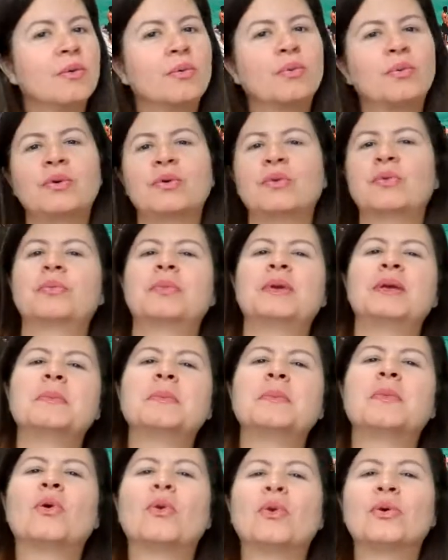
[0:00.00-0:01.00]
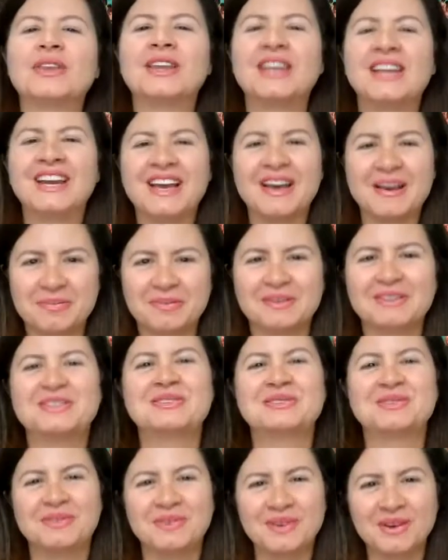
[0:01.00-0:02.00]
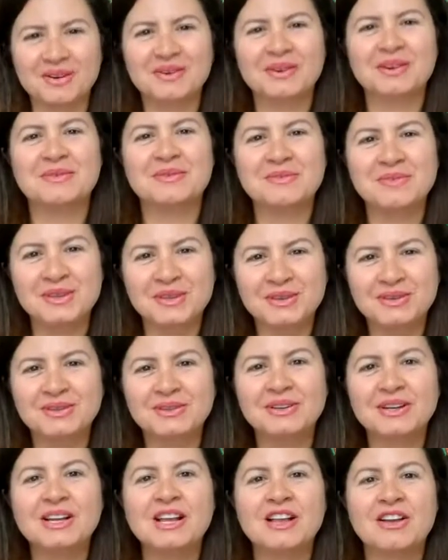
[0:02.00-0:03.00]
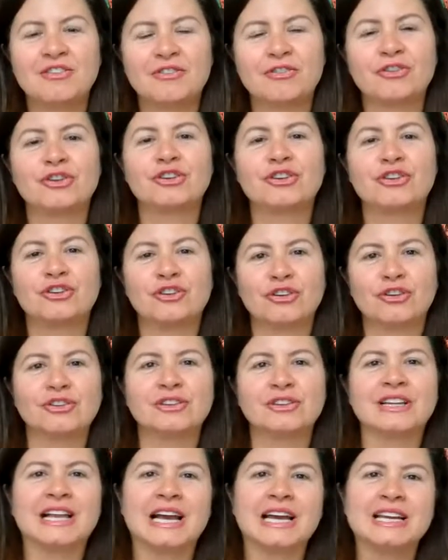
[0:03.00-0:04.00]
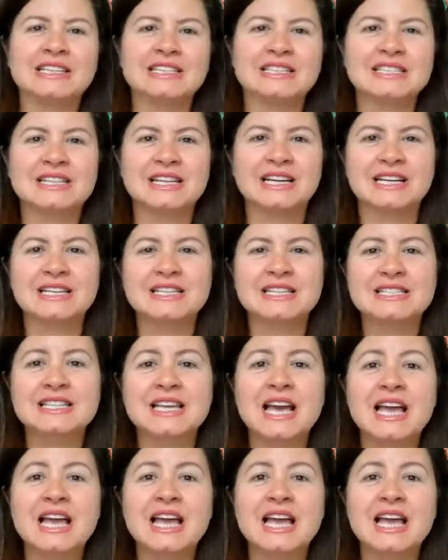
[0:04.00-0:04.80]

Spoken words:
we will be more than happy to welcome you for your online studies.